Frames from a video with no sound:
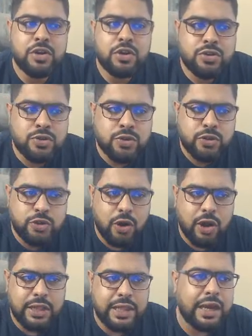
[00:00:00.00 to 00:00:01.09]
To
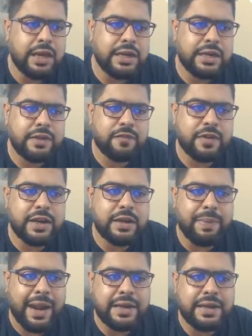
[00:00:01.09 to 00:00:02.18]
draw the different
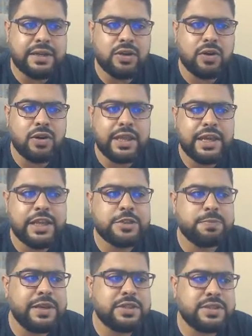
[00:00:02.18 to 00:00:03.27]
pattern on each
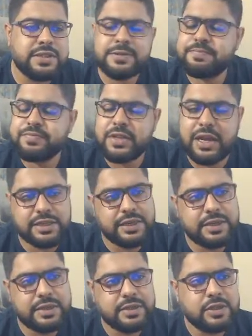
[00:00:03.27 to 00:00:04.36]
piece. Achha.
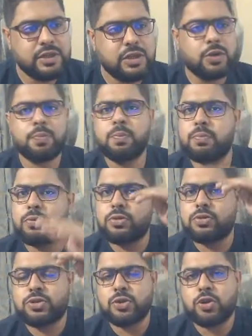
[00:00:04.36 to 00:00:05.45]

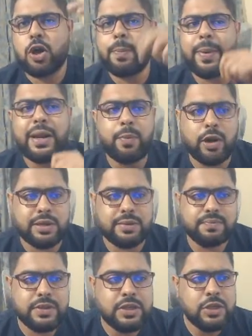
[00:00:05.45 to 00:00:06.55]
So top and bottom.
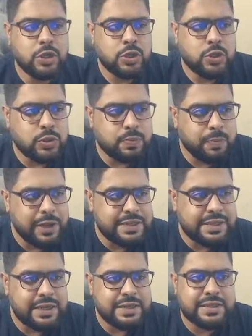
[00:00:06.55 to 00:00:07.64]
So please
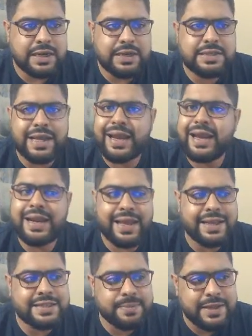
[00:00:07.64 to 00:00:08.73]
understand, side
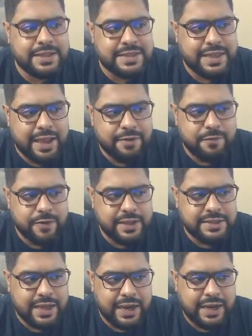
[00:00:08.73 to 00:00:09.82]
S means every
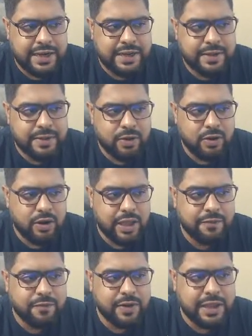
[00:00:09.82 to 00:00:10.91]
side or
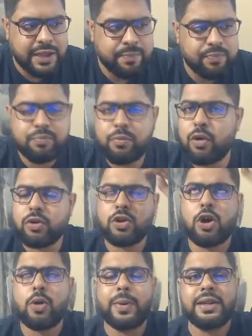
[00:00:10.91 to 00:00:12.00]
every
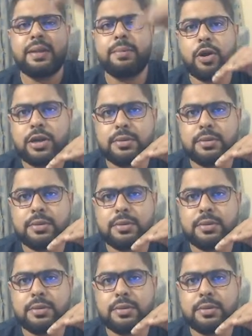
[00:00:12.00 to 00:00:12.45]
top and the bottom,